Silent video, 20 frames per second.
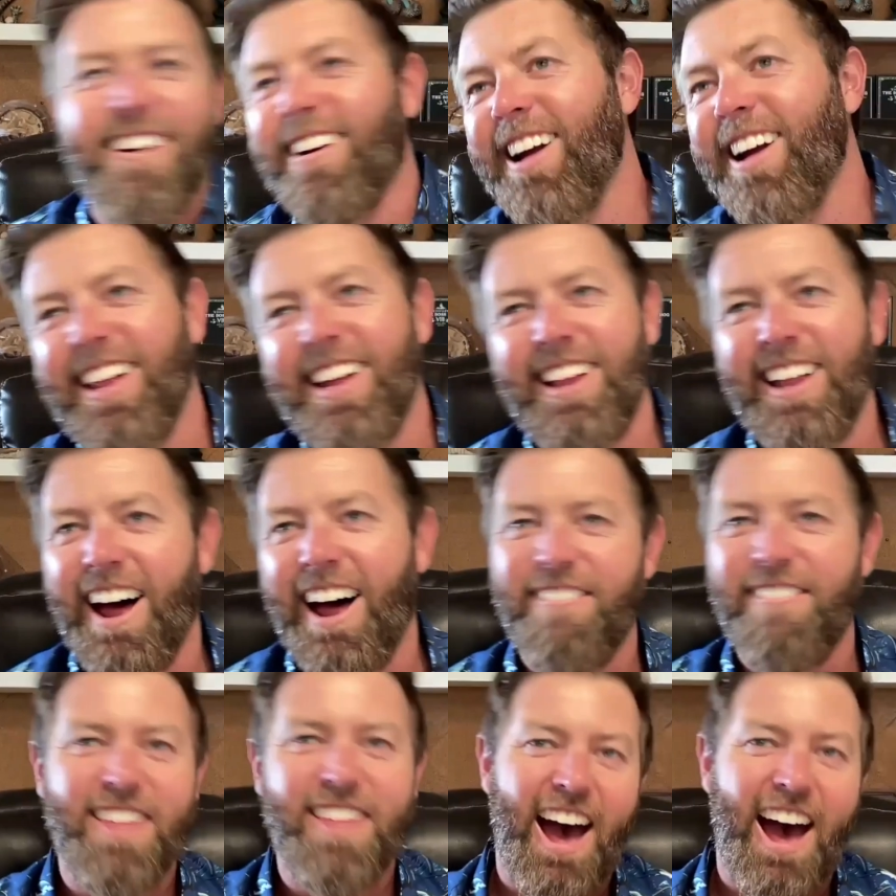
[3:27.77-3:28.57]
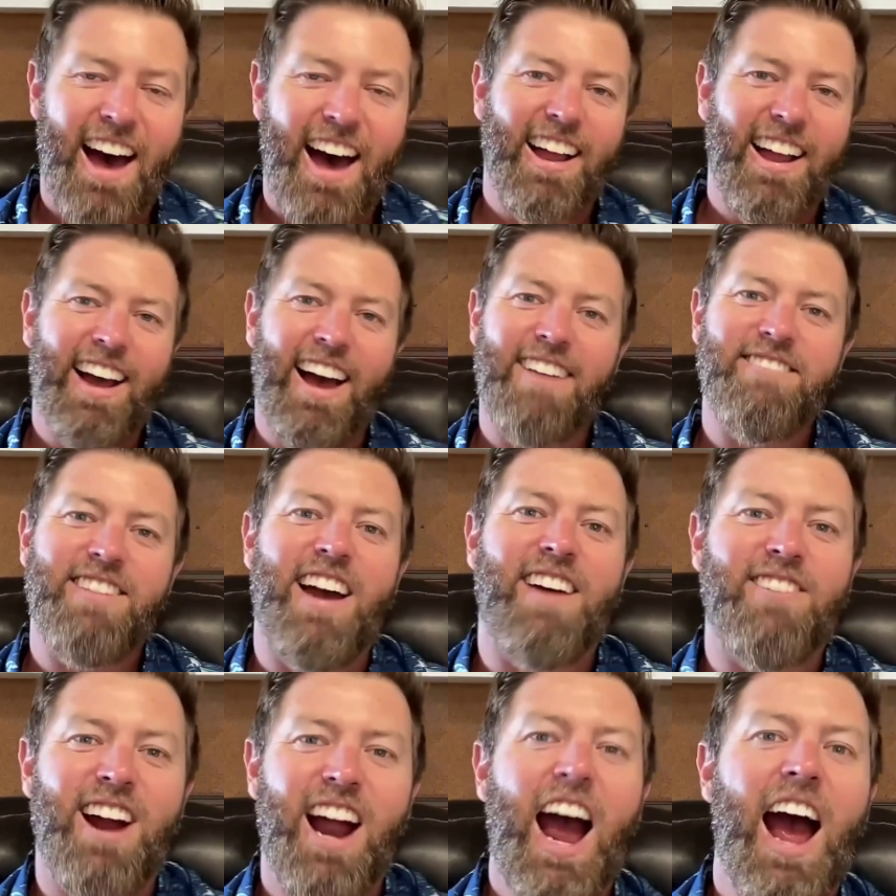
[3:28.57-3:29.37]
really love that. Like I've
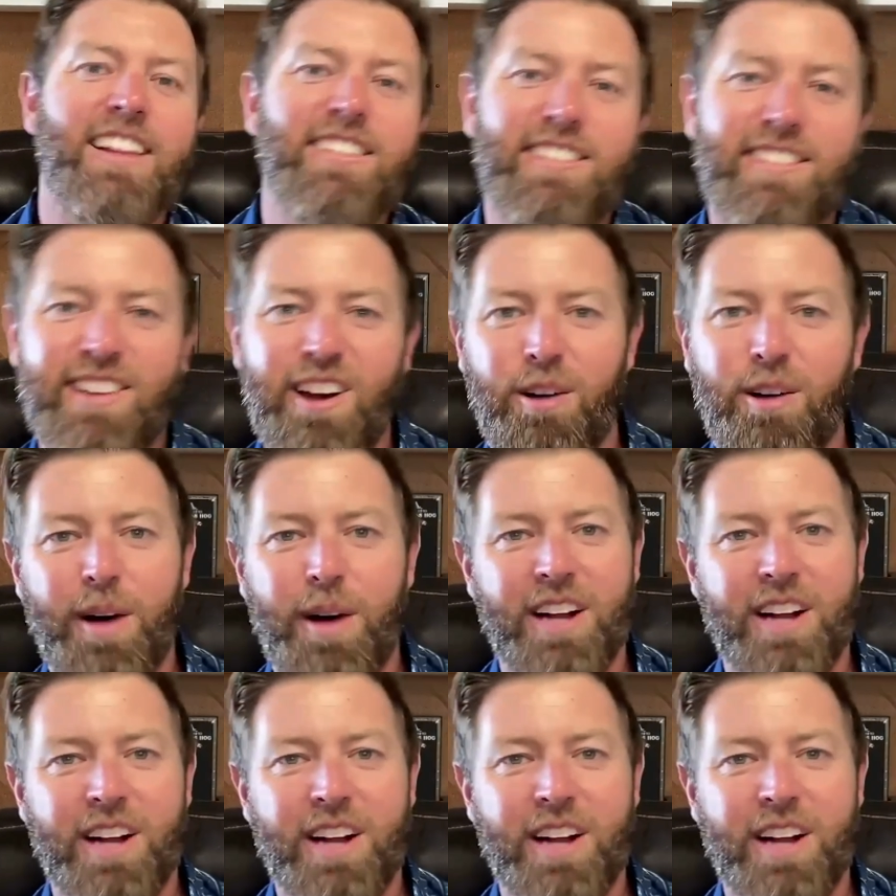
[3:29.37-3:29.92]
never had so